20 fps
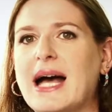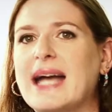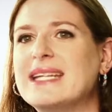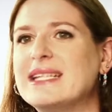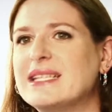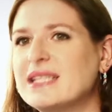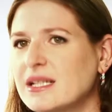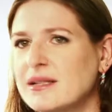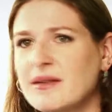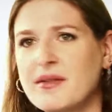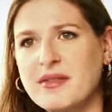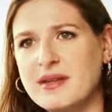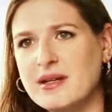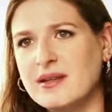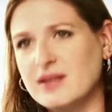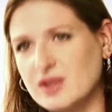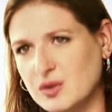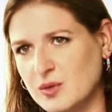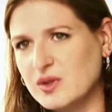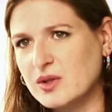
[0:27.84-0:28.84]
I didn't think
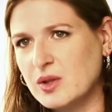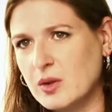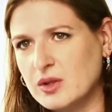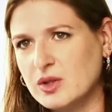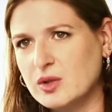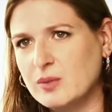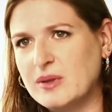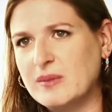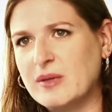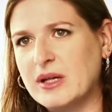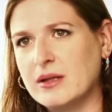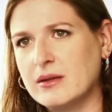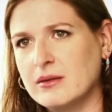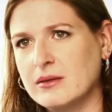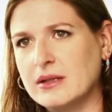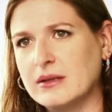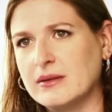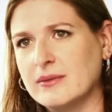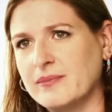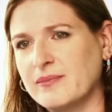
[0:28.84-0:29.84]
this was going to be my
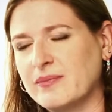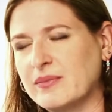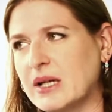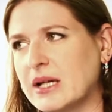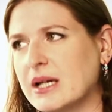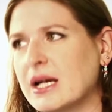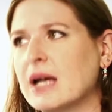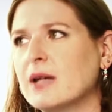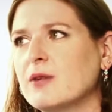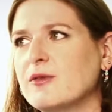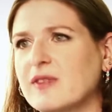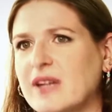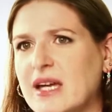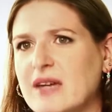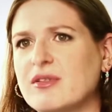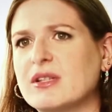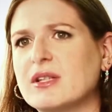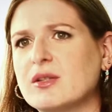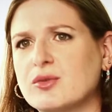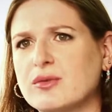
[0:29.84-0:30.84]
career. I kind of
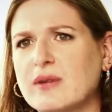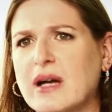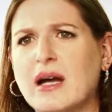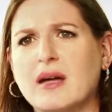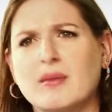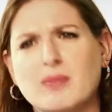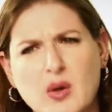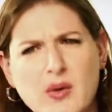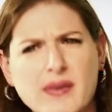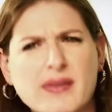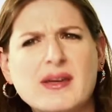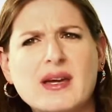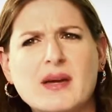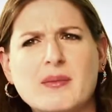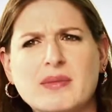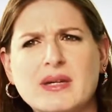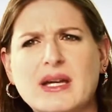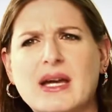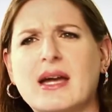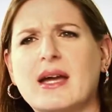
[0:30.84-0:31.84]
gave it a try. Both the
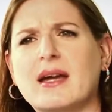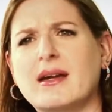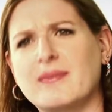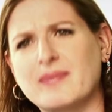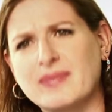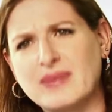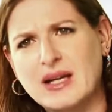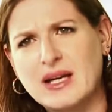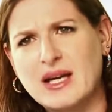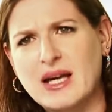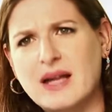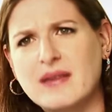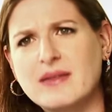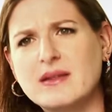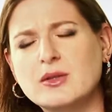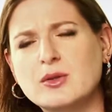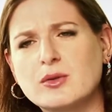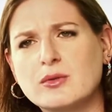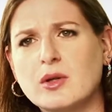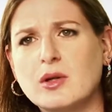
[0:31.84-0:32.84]
MBA and the
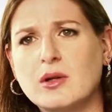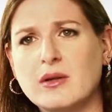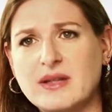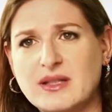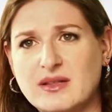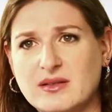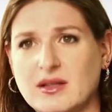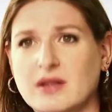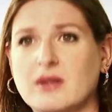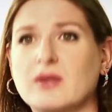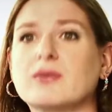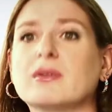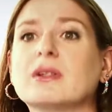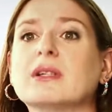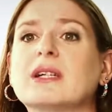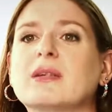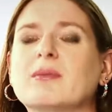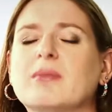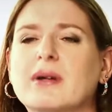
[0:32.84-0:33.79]
new role, they started really in